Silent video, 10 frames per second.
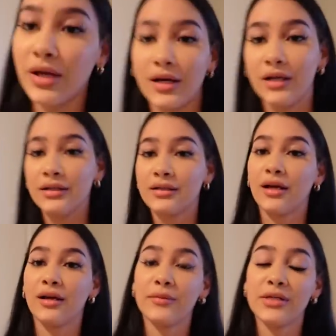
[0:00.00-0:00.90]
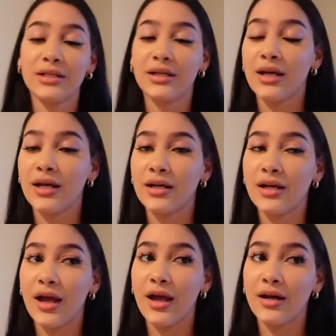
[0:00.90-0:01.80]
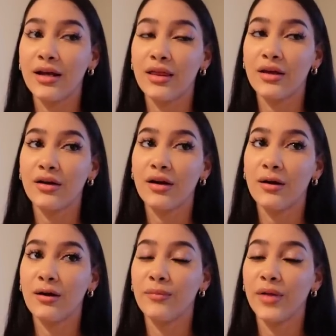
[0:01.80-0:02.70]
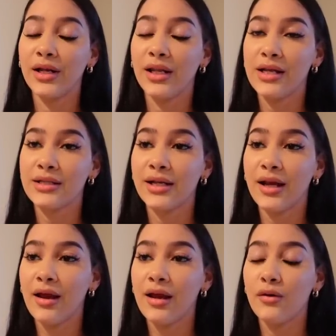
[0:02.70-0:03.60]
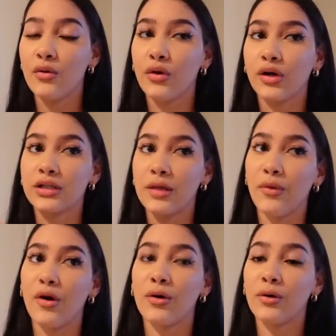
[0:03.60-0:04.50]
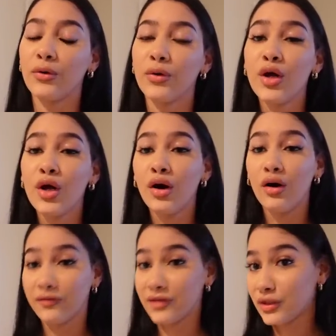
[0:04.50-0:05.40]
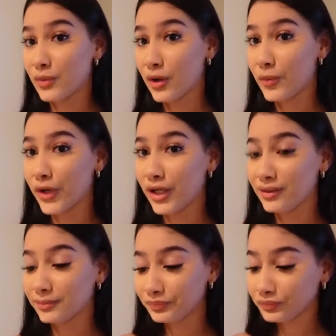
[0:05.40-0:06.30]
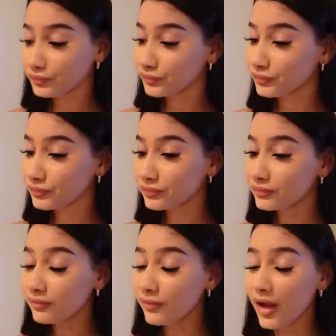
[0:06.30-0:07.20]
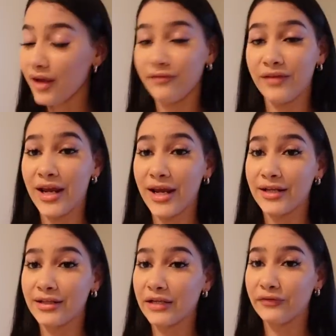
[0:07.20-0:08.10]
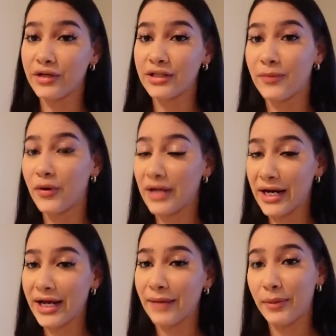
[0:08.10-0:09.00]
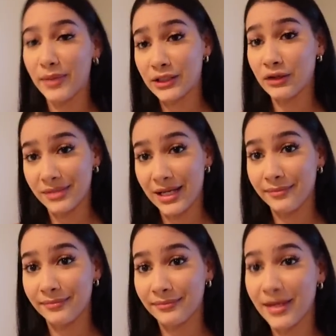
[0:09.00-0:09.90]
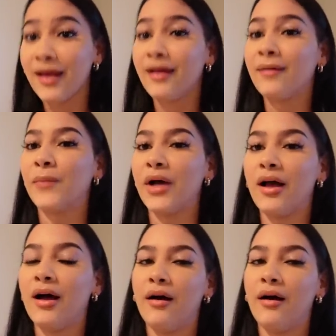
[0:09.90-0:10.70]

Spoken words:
that it's gonna be delayed and either come late today or tomorrow, hopefully tomorrow morning. If they deliver it tomorrow night, I'm gonna be so upset. But